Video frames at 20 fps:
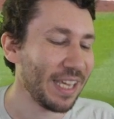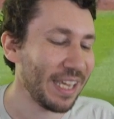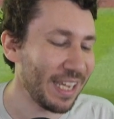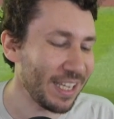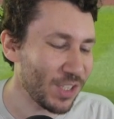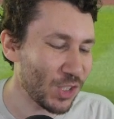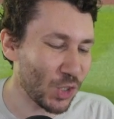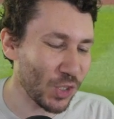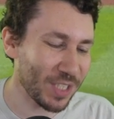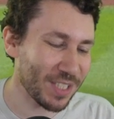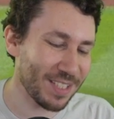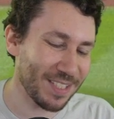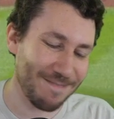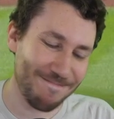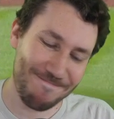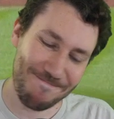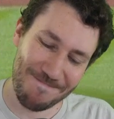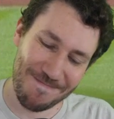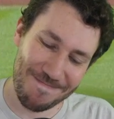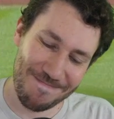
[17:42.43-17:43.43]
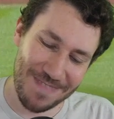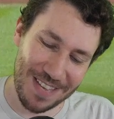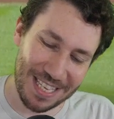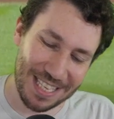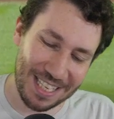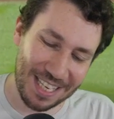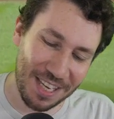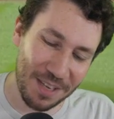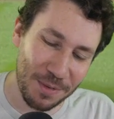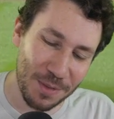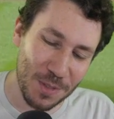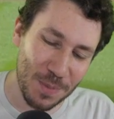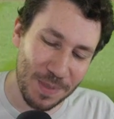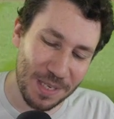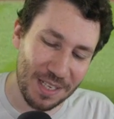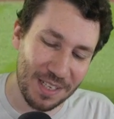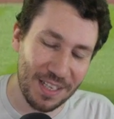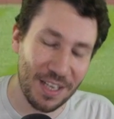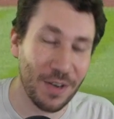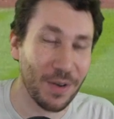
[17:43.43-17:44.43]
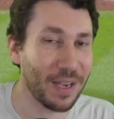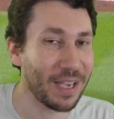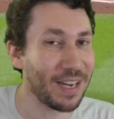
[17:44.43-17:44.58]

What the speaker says: It just... it kills me in here.